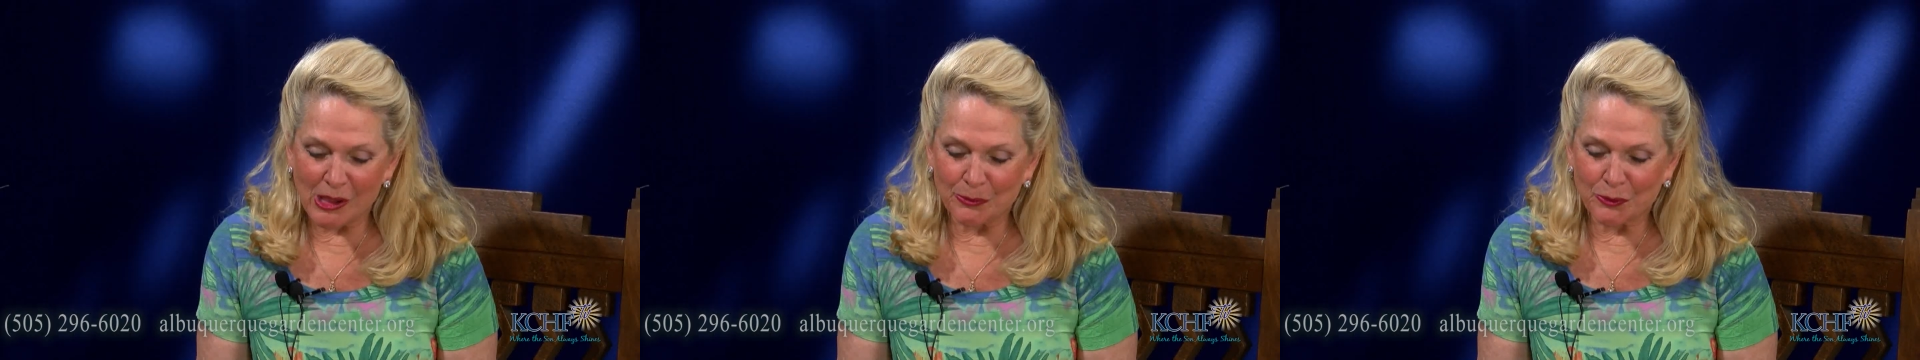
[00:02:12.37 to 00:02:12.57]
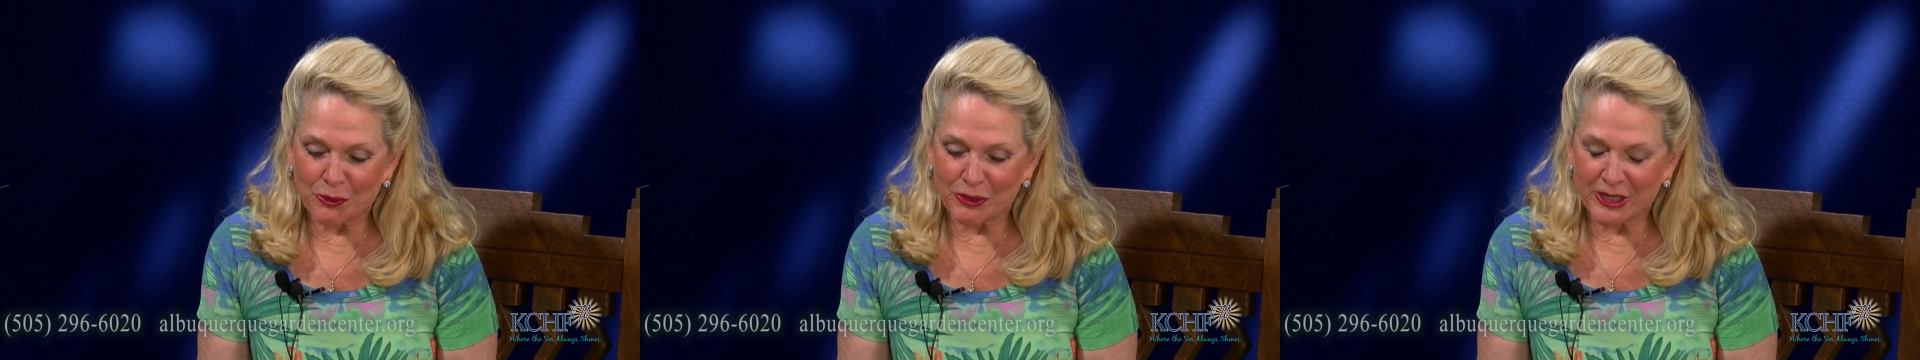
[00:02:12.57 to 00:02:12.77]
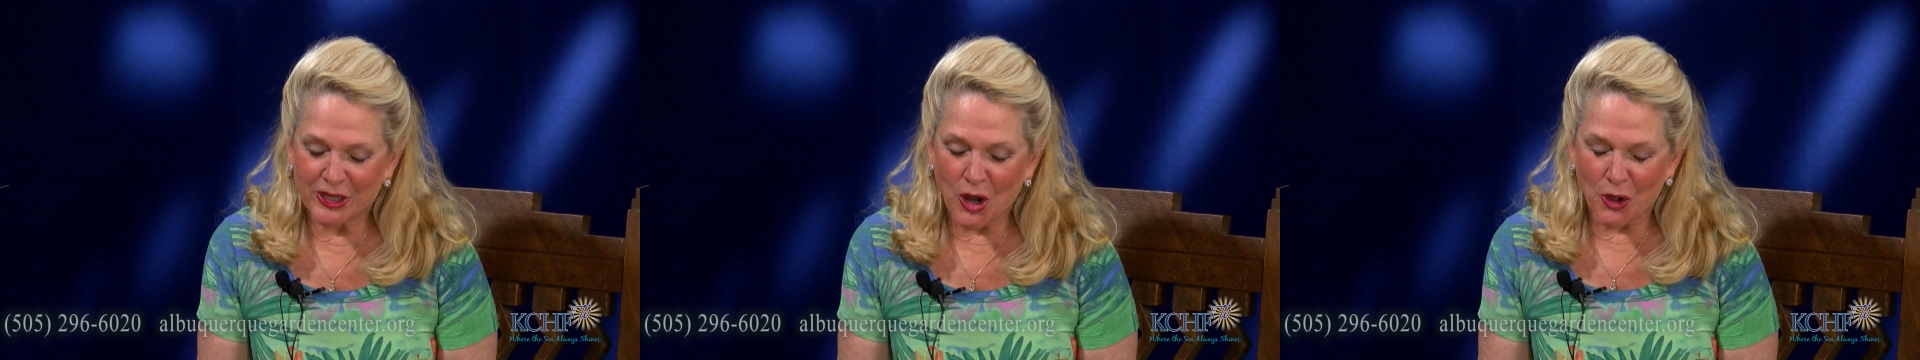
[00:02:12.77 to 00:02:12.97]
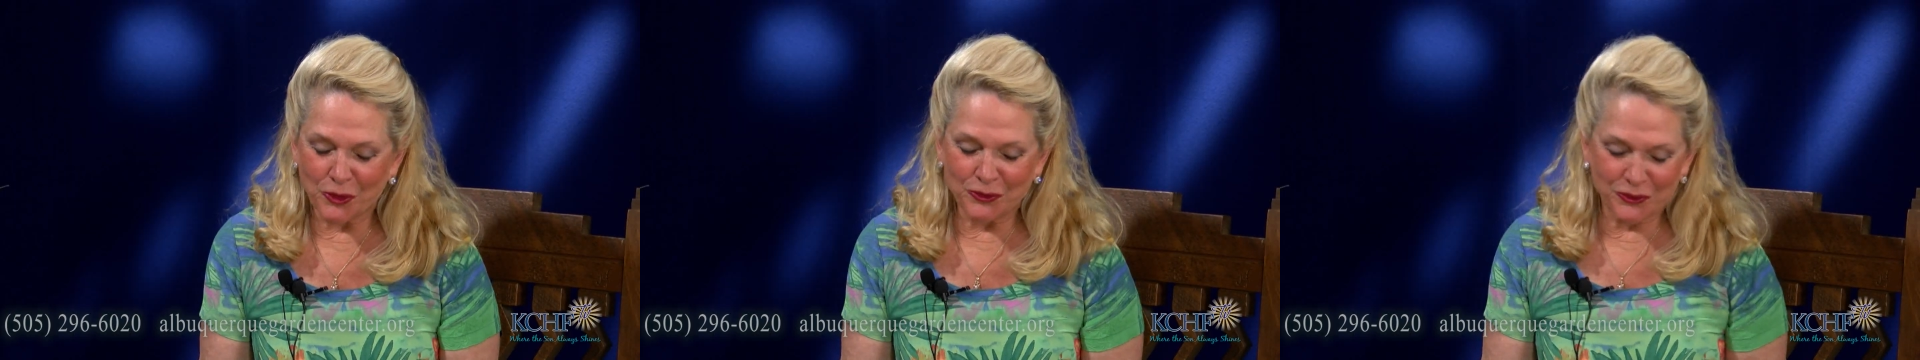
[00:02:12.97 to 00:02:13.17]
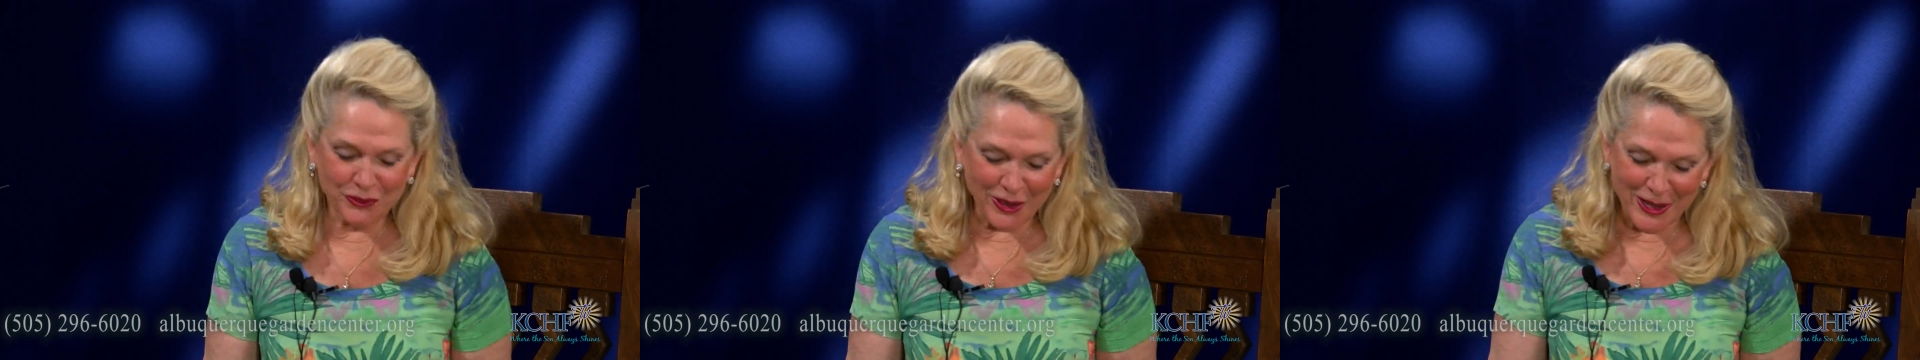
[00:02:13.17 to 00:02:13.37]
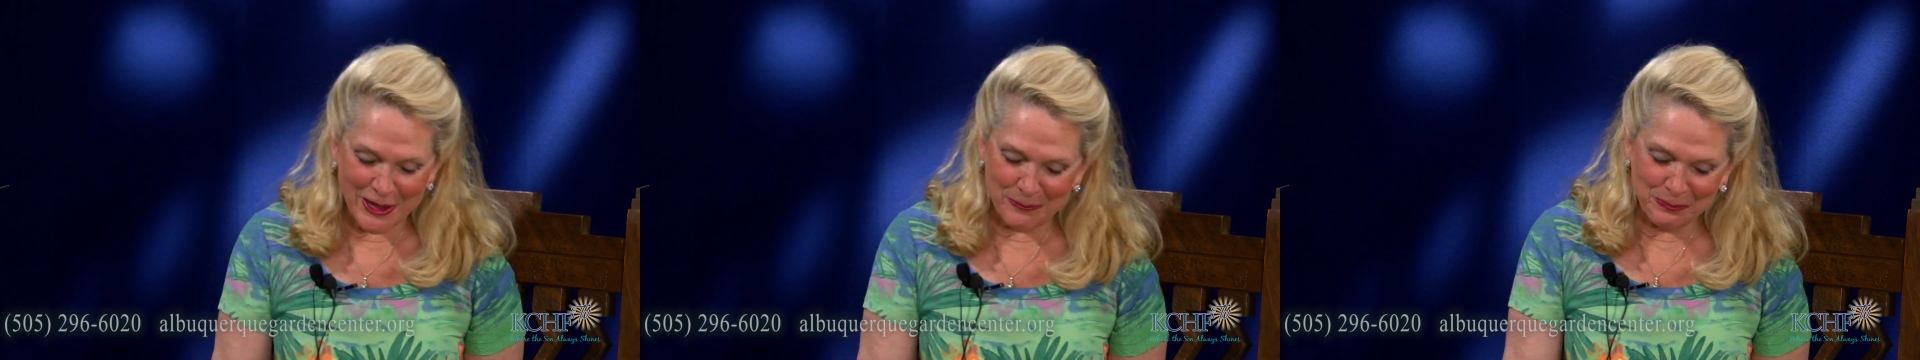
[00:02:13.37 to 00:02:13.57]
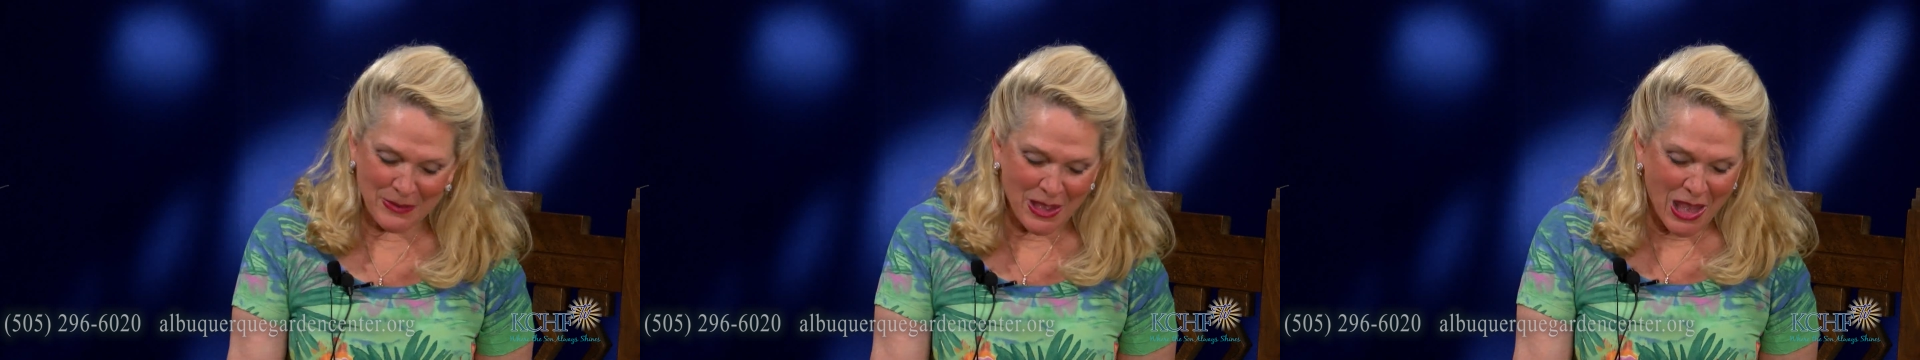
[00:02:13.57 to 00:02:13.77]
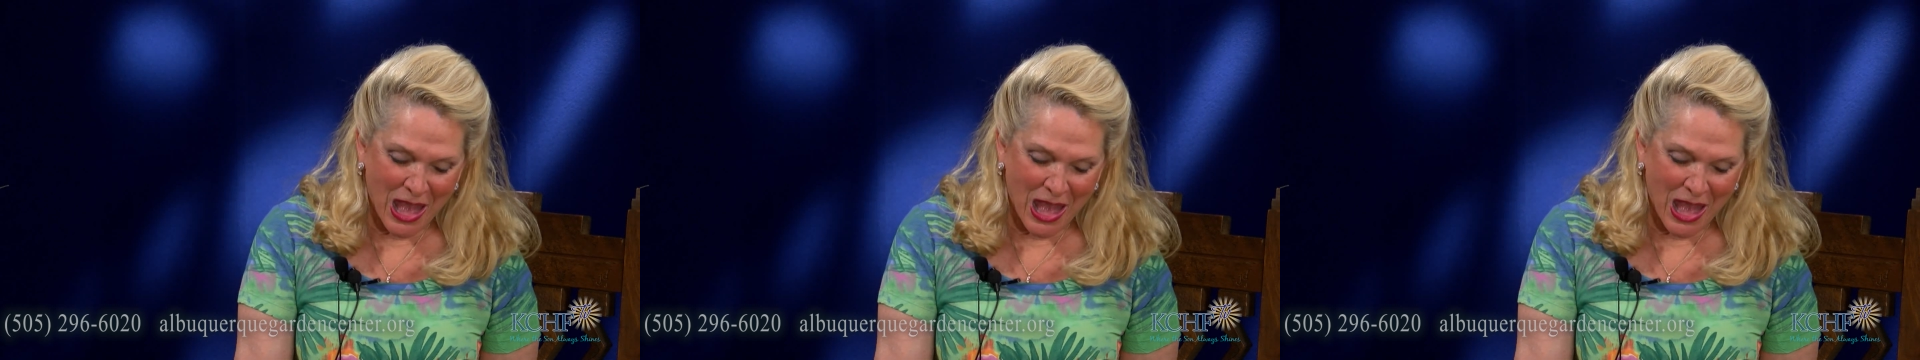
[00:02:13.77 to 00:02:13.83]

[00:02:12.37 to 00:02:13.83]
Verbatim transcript: Albuquerque Gardens. Um,